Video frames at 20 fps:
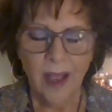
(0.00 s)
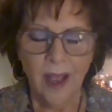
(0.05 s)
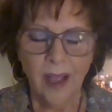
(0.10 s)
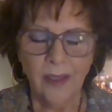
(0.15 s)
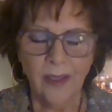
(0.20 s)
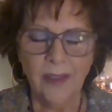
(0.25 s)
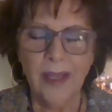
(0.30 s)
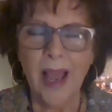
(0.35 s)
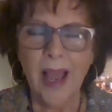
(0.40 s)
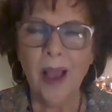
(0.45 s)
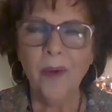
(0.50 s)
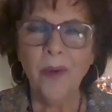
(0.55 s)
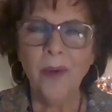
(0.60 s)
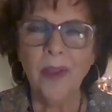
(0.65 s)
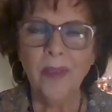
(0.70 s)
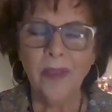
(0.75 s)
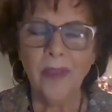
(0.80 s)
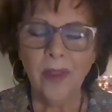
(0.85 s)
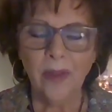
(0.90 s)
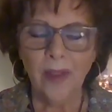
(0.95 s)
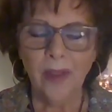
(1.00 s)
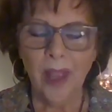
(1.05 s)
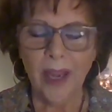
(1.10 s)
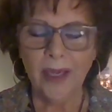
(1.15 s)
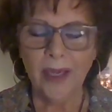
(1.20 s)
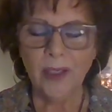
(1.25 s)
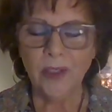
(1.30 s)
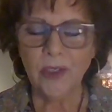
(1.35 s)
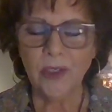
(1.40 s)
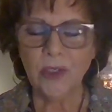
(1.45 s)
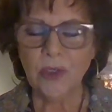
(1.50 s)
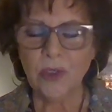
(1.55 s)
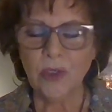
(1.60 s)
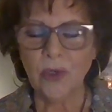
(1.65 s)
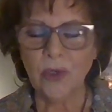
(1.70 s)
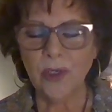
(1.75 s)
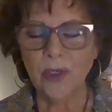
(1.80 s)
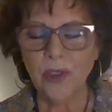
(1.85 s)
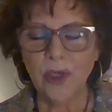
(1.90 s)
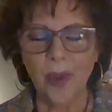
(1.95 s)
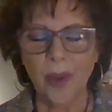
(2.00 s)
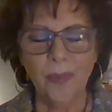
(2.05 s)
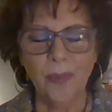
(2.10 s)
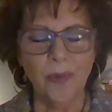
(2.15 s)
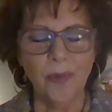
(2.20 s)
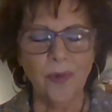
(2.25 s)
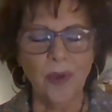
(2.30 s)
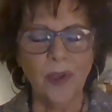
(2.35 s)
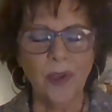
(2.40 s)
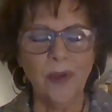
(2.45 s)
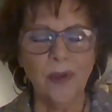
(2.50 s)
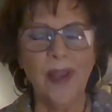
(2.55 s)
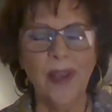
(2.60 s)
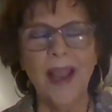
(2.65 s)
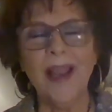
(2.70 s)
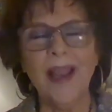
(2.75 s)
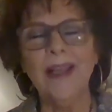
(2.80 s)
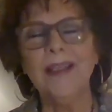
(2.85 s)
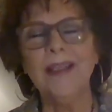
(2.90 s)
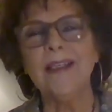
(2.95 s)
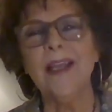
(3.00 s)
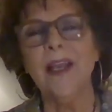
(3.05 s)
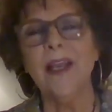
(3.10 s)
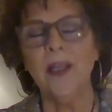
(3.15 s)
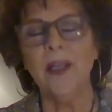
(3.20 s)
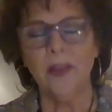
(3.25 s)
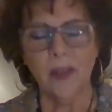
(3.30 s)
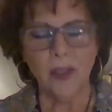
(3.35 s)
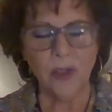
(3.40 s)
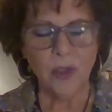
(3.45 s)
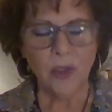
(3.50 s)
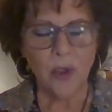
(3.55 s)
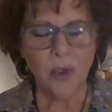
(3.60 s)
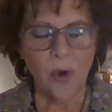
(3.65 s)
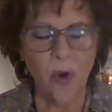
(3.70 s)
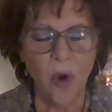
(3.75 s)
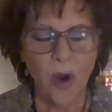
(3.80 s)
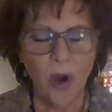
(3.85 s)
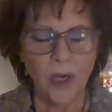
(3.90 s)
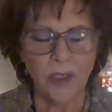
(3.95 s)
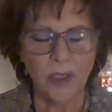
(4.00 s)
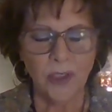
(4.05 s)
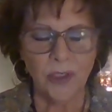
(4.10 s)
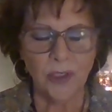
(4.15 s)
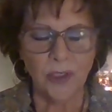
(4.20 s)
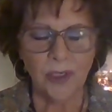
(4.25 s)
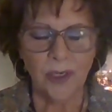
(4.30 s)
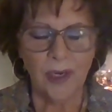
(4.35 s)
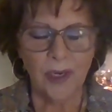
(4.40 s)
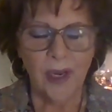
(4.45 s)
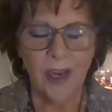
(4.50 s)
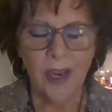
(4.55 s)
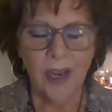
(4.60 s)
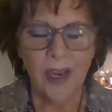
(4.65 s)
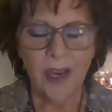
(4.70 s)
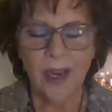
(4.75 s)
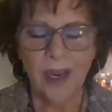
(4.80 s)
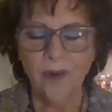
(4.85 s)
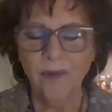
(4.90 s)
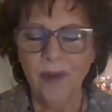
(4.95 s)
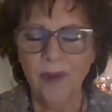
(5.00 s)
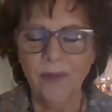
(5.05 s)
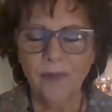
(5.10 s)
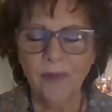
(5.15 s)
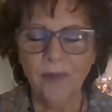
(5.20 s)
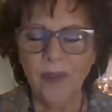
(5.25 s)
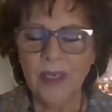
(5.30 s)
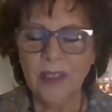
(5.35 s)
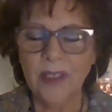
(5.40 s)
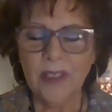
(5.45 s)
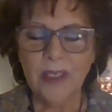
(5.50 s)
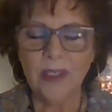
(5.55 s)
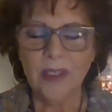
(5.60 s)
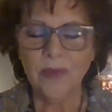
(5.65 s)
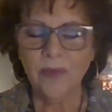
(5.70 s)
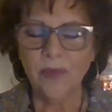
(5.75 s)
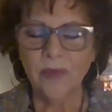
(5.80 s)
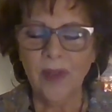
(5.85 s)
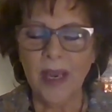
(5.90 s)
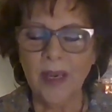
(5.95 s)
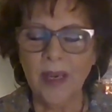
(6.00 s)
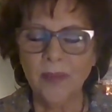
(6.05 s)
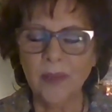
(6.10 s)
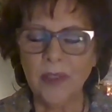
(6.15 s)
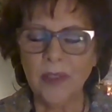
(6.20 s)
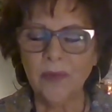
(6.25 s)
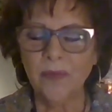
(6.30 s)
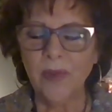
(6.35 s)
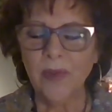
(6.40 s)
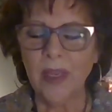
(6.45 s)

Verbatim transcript: allowing the light to surge up through your legs like the torch. It refleeces flames of